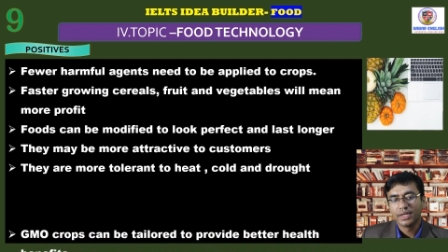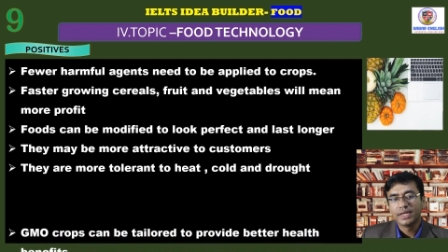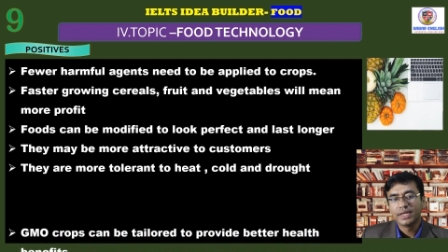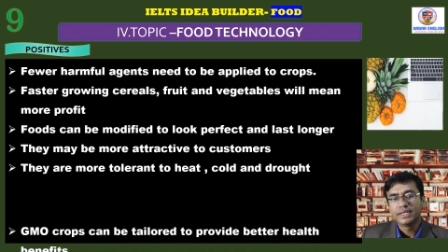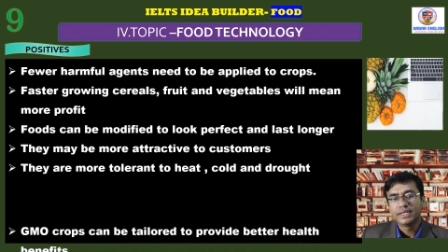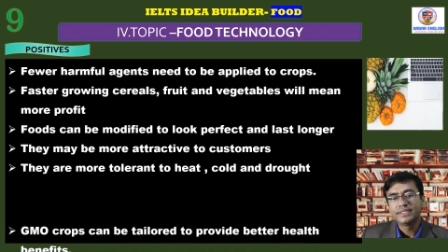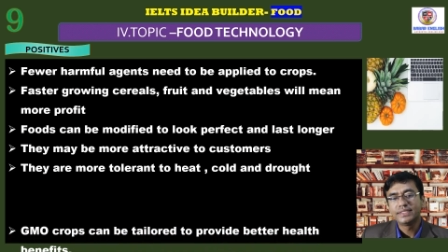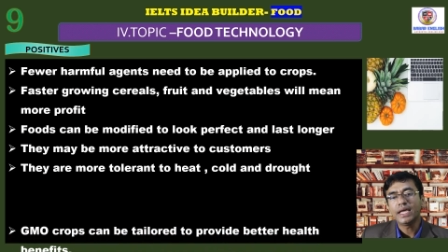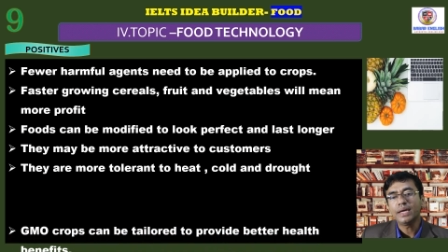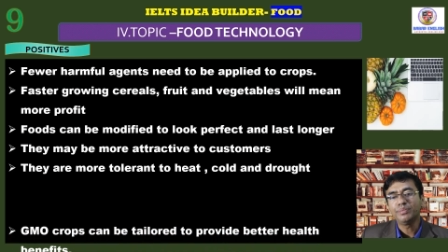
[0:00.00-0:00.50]

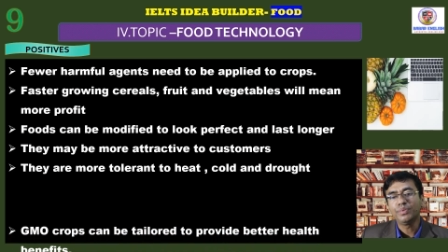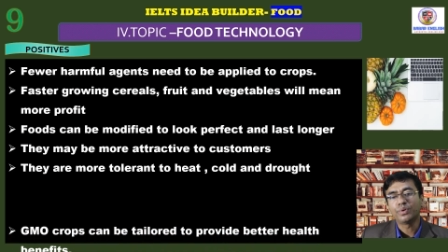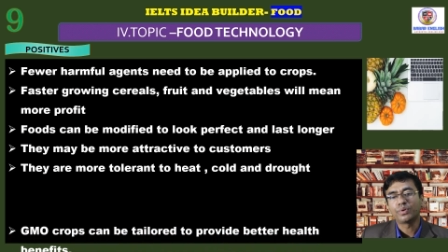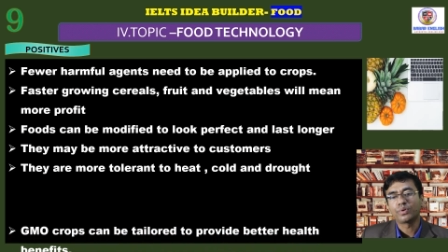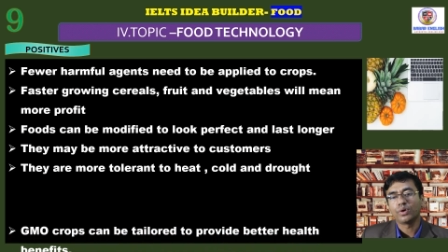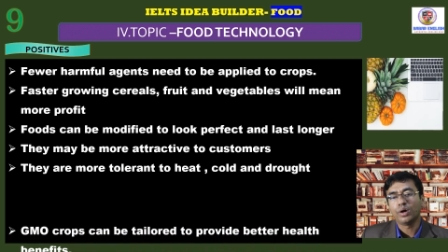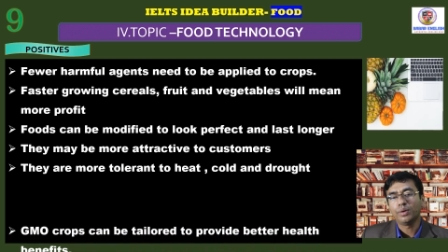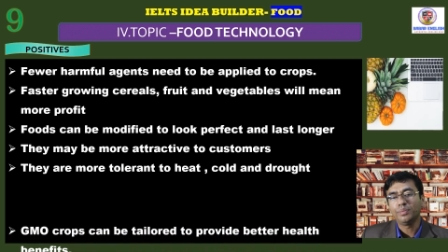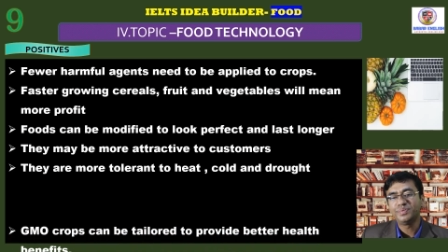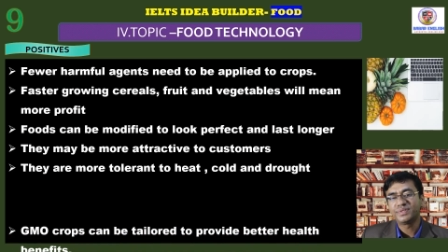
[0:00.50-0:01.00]
GMO
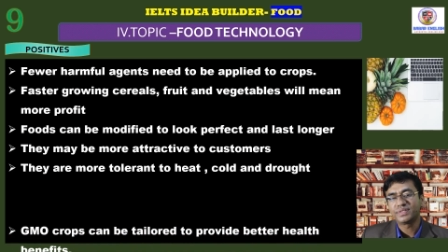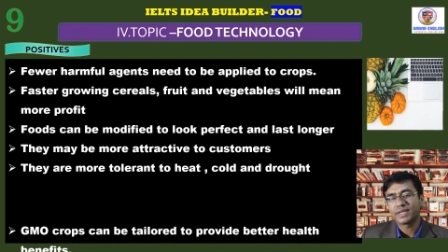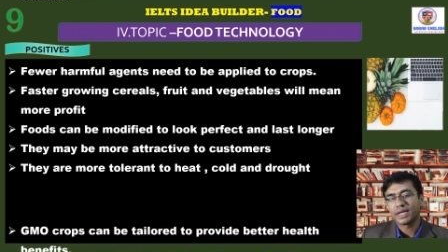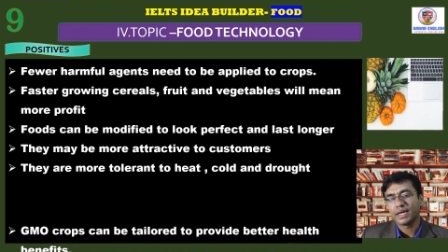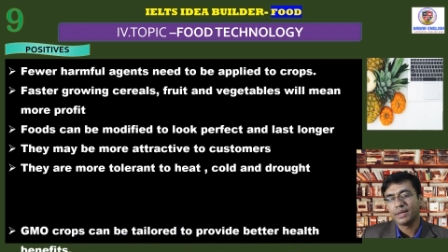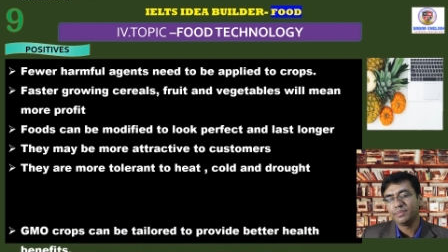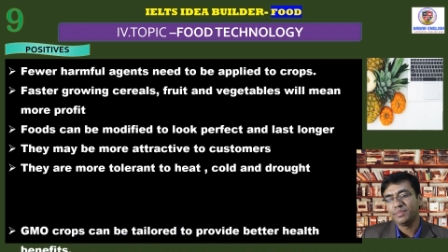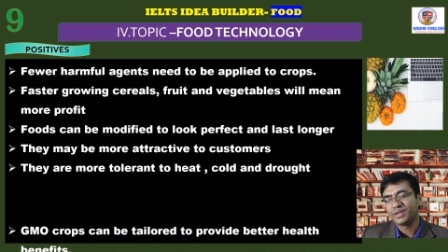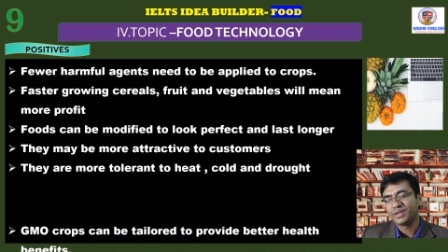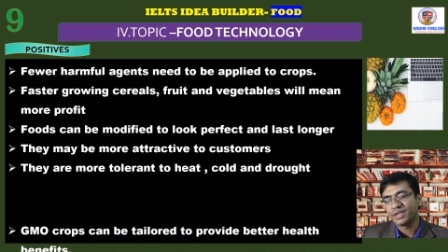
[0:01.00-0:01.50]
crops can
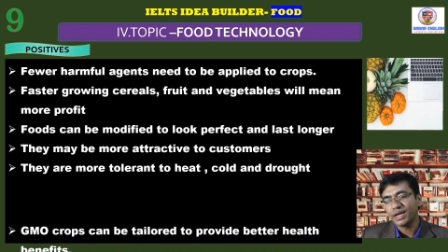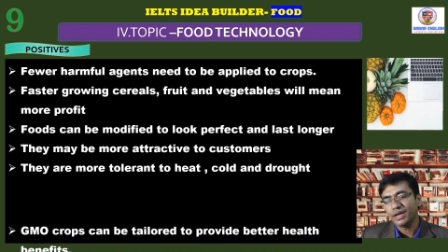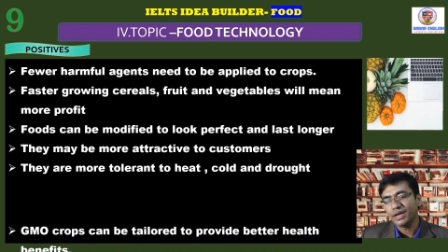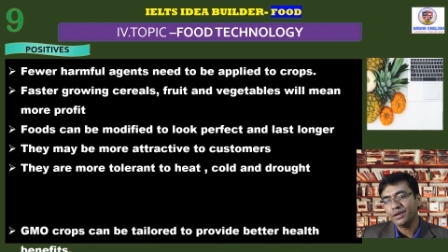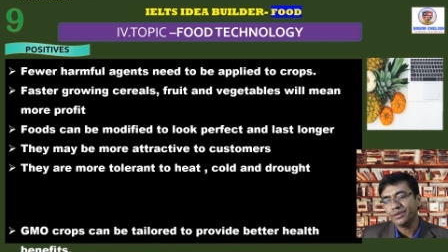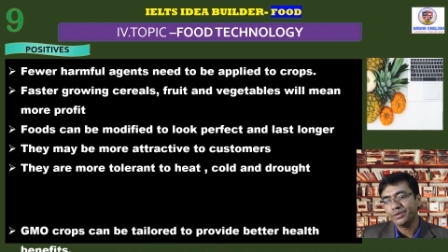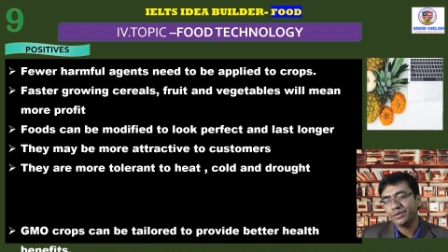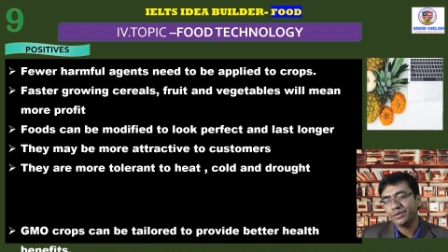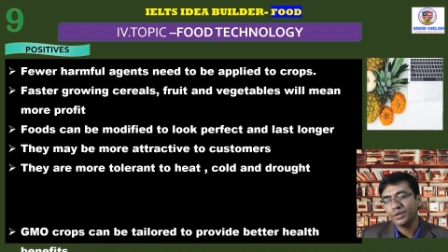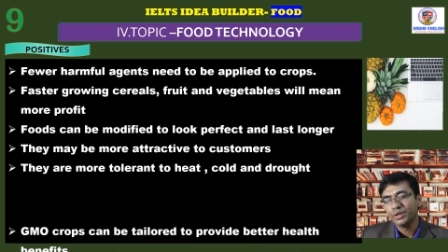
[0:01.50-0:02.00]
be
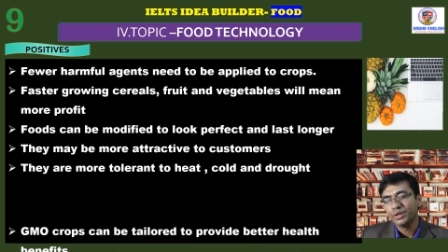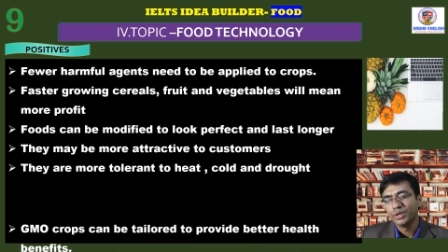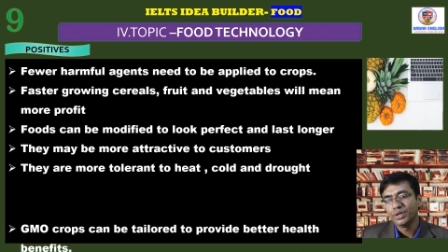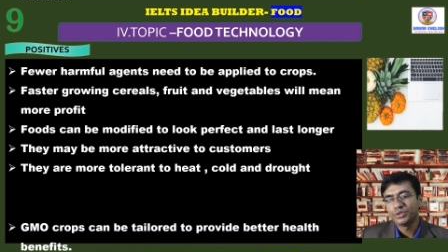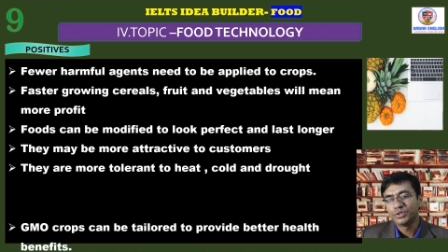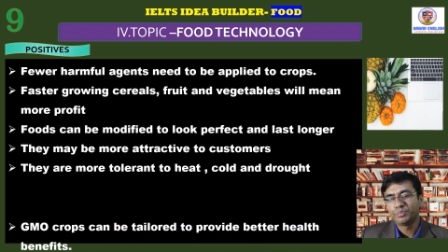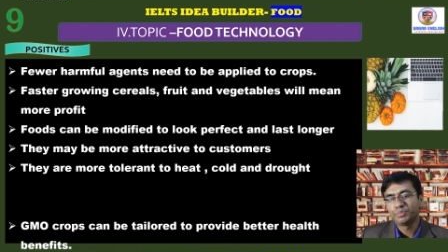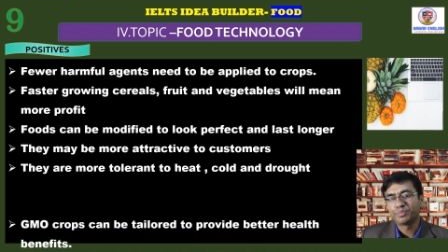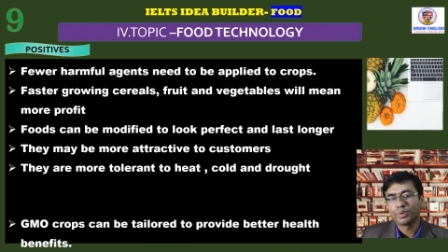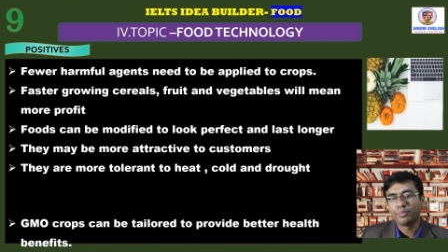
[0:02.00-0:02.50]
tailored to
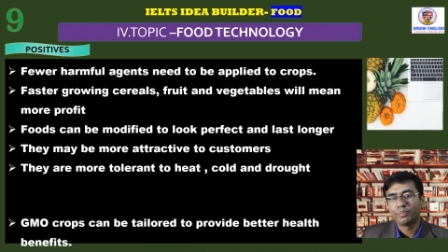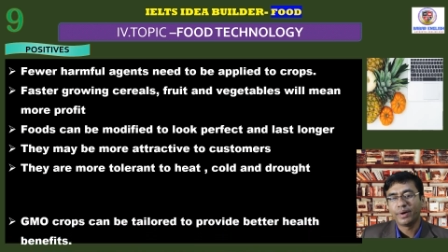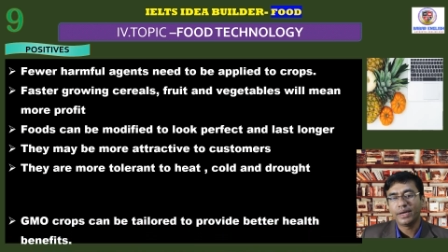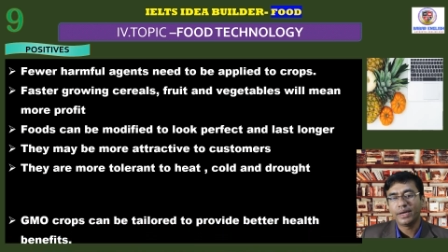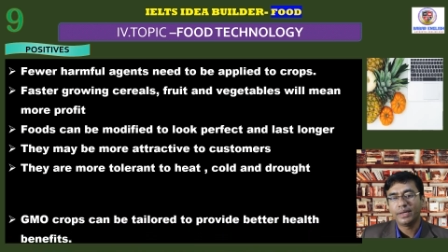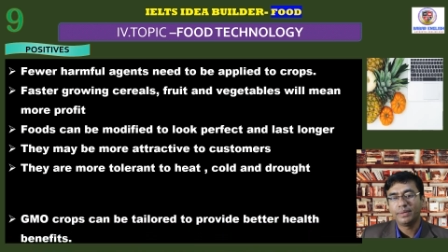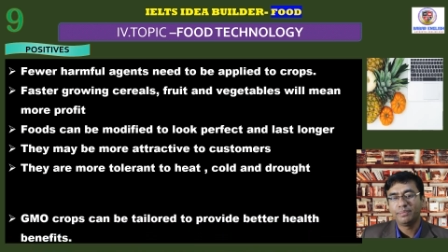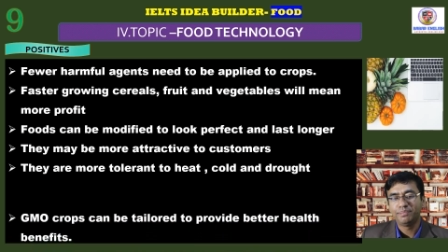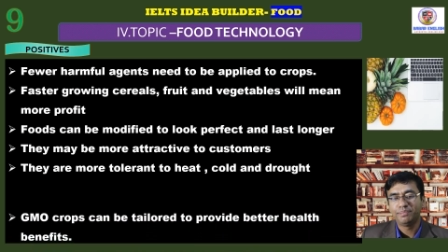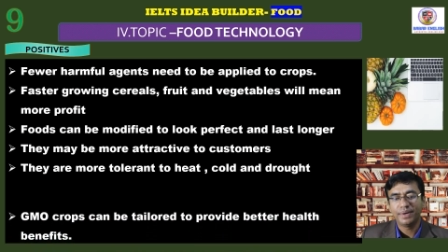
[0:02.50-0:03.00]
provide
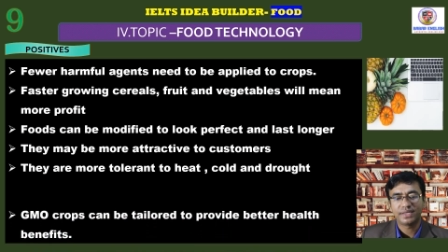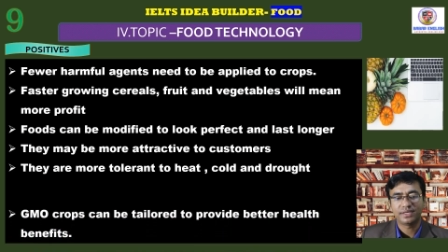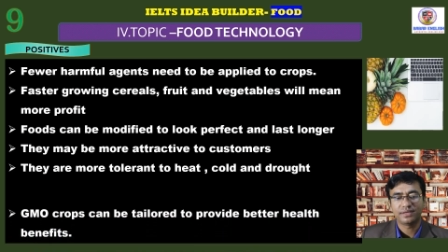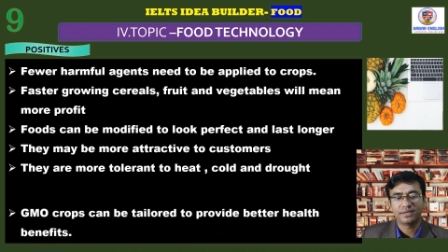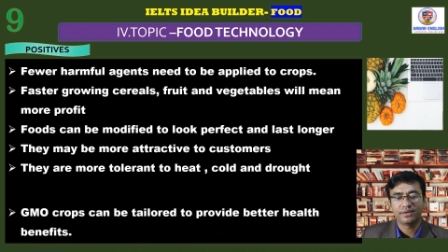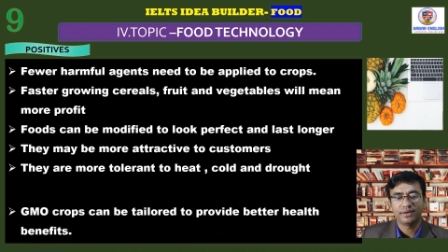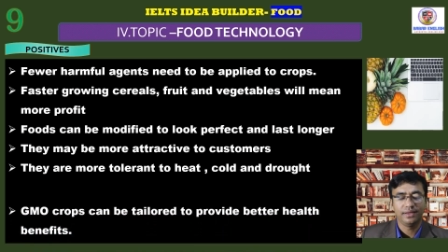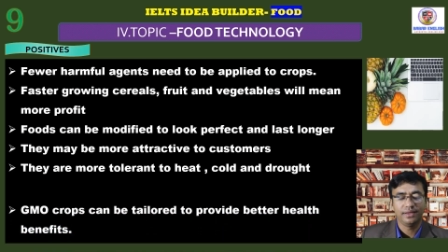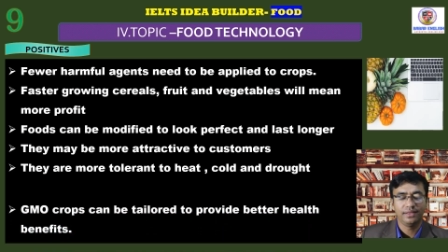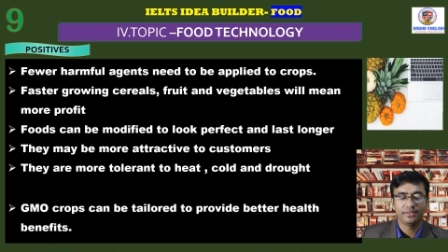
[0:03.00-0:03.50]
better
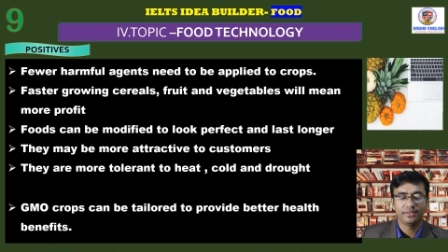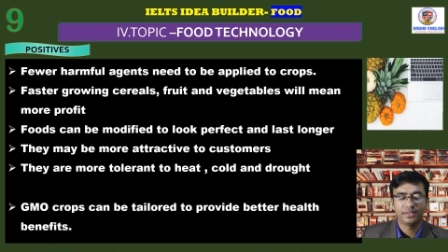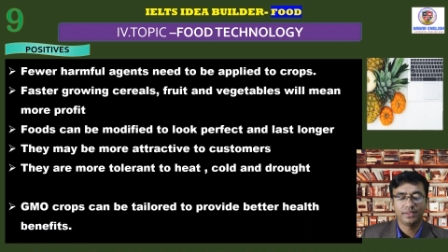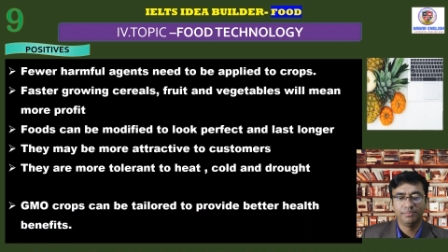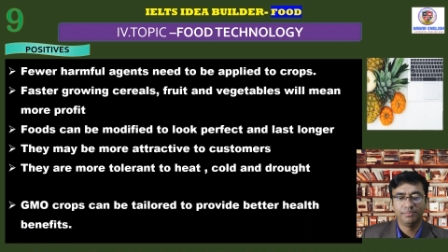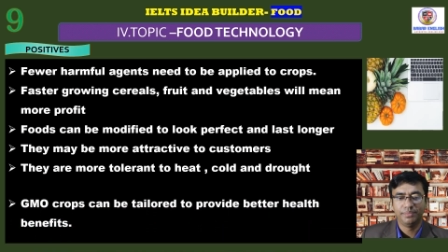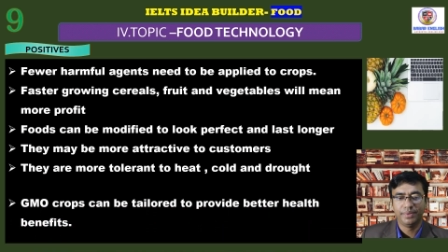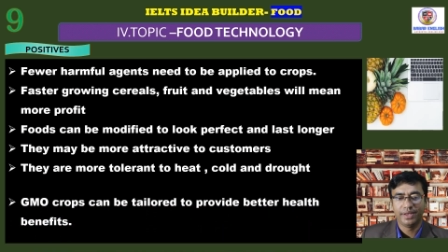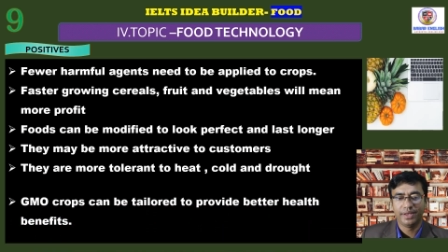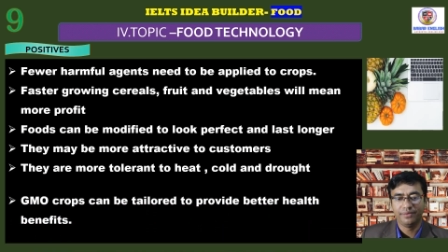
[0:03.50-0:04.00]
health
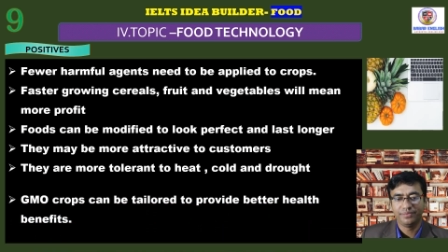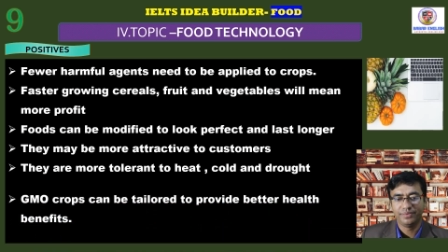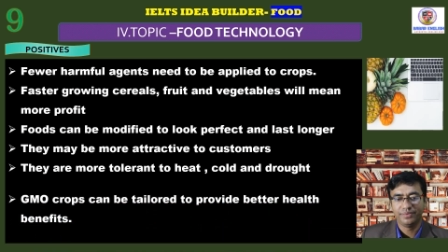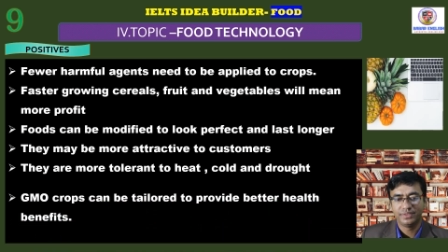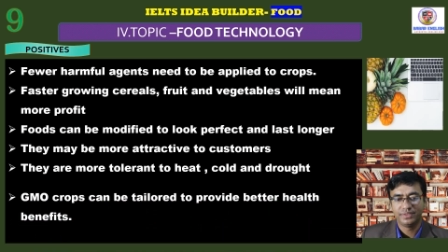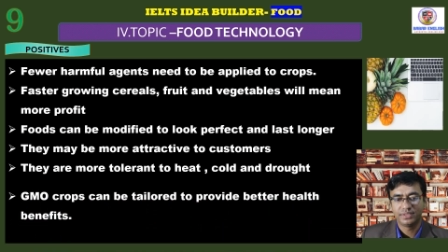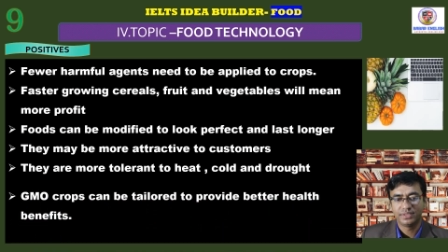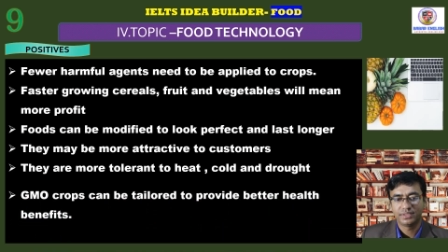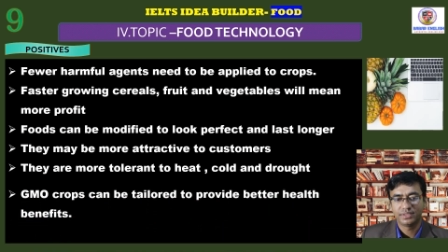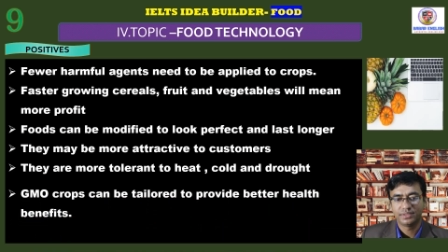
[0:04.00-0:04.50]
benefits.